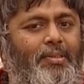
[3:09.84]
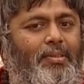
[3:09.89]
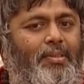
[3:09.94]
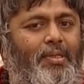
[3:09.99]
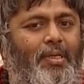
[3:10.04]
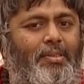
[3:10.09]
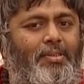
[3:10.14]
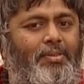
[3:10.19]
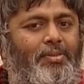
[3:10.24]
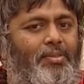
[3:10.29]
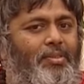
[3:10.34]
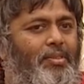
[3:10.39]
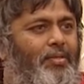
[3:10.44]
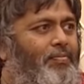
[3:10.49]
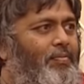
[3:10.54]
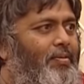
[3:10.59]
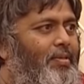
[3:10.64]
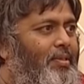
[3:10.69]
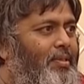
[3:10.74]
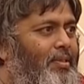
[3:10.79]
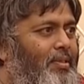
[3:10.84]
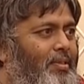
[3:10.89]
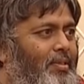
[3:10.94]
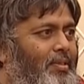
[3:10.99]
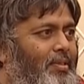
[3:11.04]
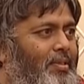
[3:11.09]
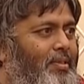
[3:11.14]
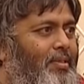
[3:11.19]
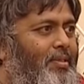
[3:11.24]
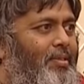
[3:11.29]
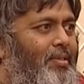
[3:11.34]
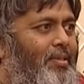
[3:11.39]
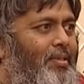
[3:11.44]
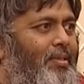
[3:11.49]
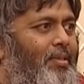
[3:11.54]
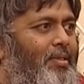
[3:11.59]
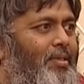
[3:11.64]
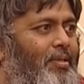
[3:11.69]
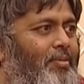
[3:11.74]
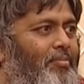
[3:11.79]
is not to suffer,
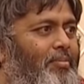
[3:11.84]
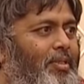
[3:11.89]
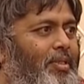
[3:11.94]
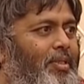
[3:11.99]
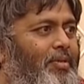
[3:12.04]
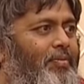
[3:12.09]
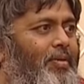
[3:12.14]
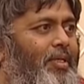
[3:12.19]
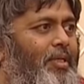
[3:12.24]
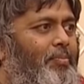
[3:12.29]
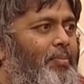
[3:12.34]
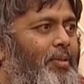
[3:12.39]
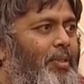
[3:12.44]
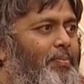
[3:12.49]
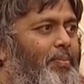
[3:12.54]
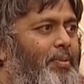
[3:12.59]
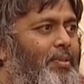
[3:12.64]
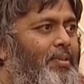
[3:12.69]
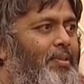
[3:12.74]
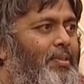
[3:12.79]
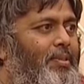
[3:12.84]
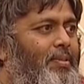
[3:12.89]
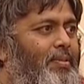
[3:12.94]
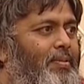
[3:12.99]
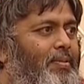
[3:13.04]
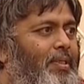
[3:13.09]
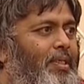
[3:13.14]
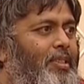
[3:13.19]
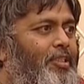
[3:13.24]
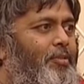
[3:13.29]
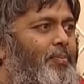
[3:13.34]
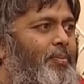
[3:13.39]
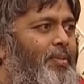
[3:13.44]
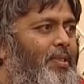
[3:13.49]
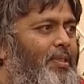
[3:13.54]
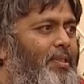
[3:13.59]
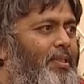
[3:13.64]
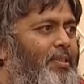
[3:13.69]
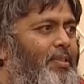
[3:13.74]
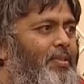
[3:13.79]
but their very purpose is to
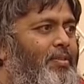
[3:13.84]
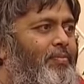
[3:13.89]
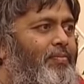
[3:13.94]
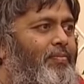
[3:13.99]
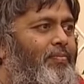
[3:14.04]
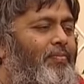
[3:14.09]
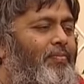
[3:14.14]
experience